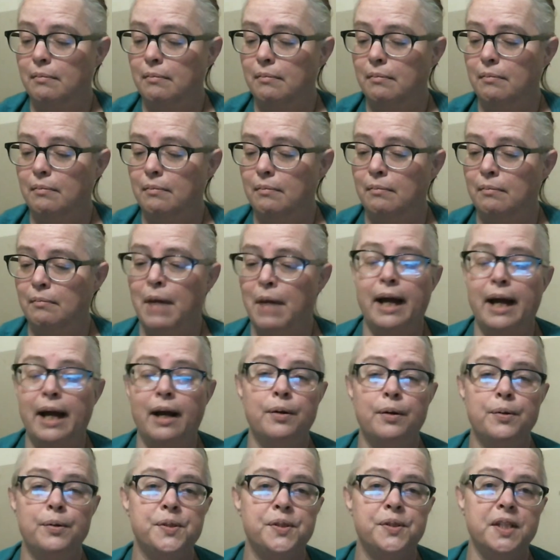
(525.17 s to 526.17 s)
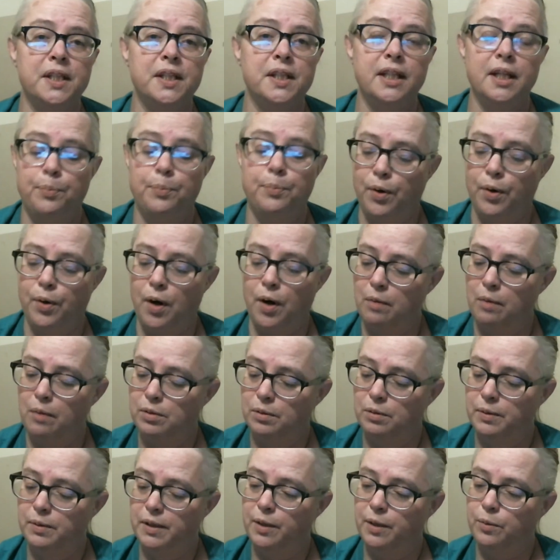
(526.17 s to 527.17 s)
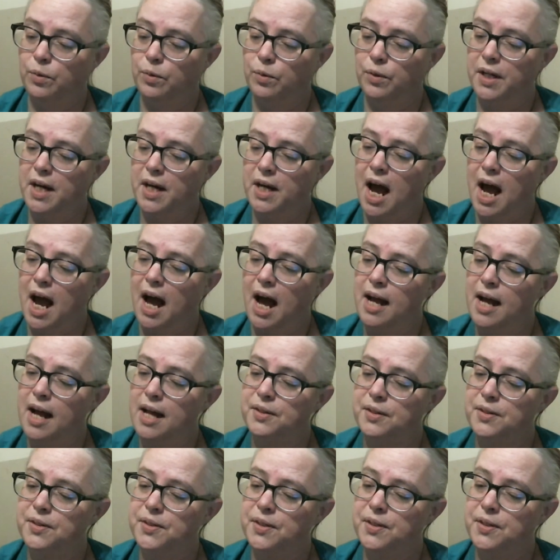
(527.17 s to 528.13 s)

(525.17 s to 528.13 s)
My OCD probably will not